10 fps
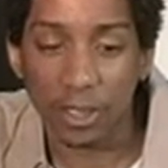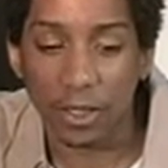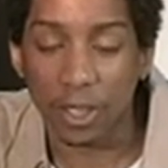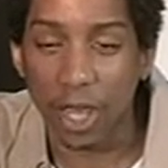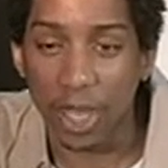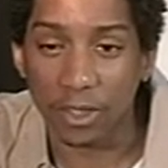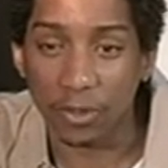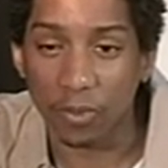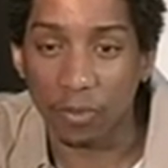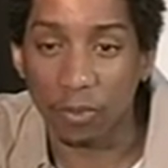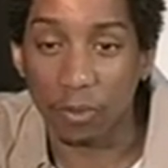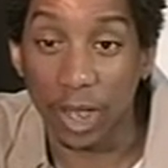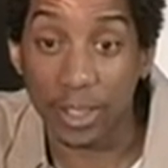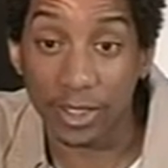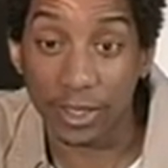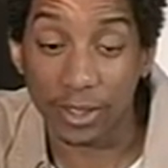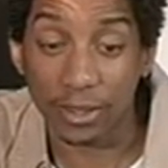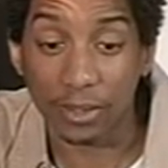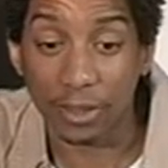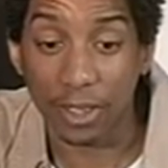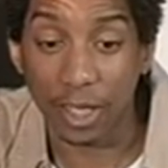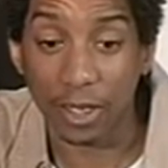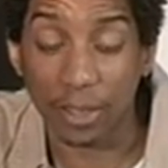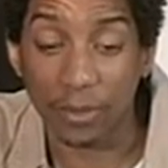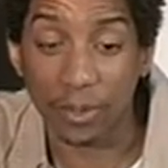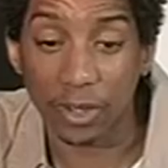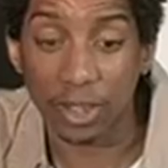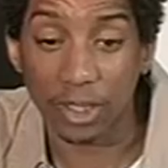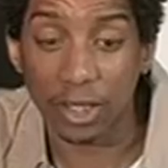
the kind of writing that I'm doing.